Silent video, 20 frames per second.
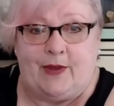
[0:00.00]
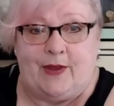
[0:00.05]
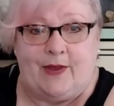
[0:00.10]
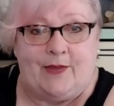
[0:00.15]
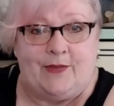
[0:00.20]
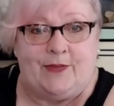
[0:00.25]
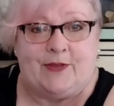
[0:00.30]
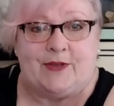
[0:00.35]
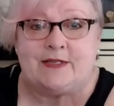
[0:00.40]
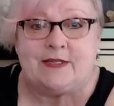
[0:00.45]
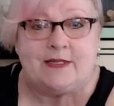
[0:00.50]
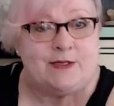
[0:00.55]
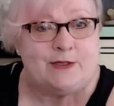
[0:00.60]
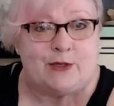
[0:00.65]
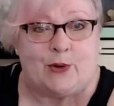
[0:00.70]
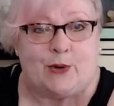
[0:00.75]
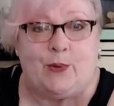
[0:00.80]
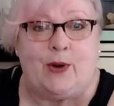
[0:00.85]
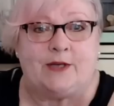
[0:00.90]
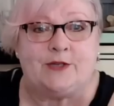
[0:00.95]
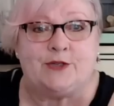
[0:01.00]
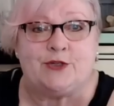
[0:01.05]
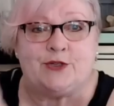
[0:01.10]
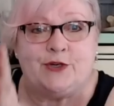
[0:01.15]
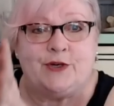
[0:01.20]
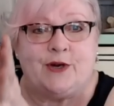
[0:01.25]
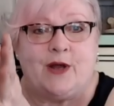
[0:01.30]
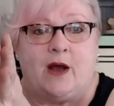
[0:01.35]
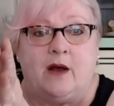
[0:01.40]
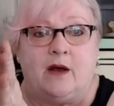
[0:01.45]
This is a
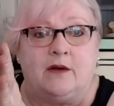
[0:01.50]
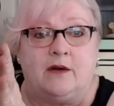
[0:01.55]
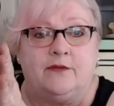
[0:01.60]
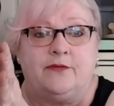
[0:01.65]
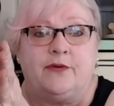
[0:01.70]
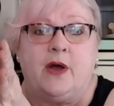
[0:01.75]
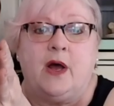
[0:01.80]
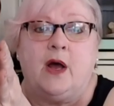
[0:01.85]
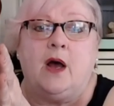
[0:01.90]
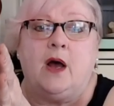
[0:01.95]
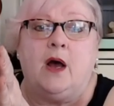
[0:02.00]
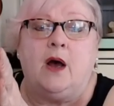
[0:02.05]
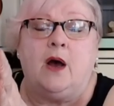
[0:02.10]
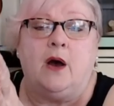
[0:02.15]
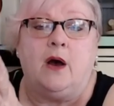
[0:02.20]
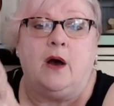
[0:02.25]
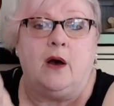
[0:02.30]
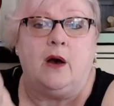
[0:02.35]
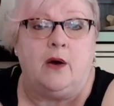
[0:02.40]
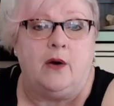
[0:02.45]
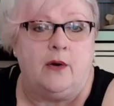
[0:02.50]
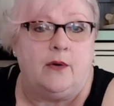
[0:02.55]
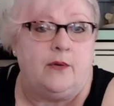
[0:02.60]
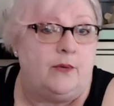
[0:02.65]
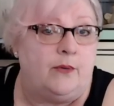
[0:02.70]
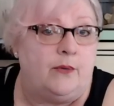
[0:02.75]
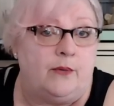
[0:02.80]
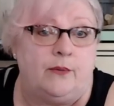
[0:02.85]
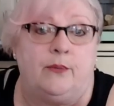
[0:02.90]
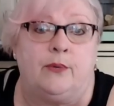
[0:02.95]
question of,
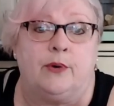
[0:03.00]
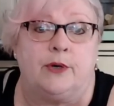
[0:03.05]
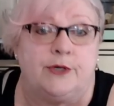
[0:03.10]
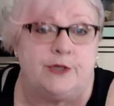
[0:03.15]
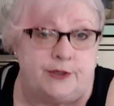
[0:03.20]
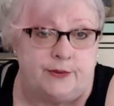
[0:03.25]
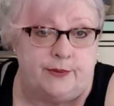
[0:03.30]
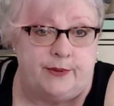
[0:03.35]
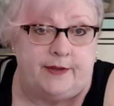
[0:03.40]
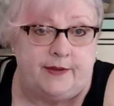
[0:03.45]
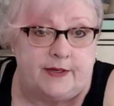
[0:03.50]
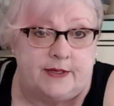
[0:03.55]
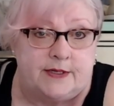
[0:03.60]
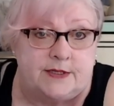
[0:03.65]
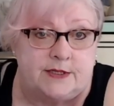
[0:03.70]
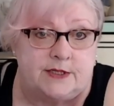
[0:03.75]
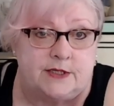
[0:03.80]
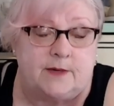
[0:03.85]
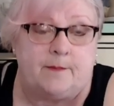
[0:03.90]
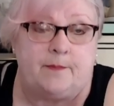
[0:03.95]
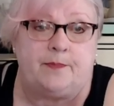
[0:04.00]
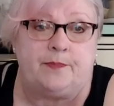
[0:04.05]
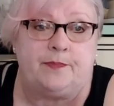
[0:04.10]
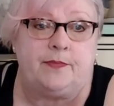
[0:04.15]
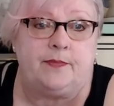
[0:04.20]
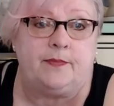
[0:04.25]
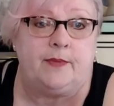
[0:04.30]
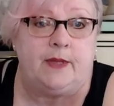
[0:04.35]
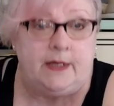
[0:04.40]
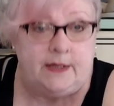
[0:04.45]
we're doing this
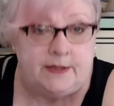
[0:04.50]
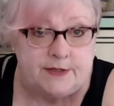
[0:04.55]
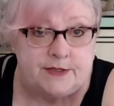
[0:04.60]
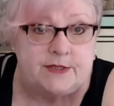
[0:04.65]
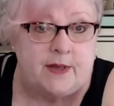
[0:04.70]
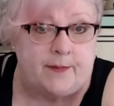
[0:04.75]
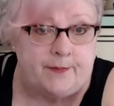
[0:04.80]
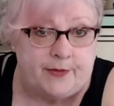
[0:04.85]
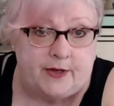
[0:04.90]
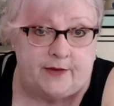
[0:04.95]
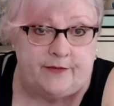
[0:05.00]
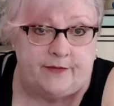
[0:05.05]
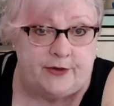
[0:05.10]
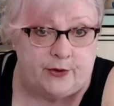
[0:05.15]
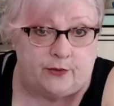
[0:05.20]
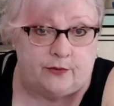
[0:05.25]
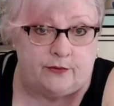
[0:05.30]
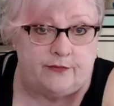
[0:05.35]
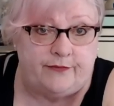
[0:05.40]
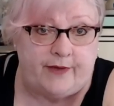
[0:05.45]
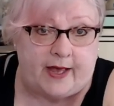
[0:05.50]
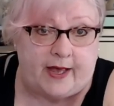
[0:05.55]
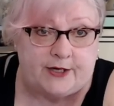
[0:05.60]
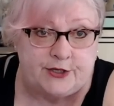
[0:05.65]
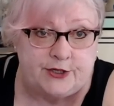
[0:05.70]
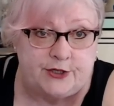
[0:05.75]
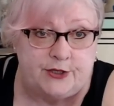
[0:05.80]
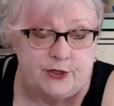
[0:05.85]
in something of an old-fashioned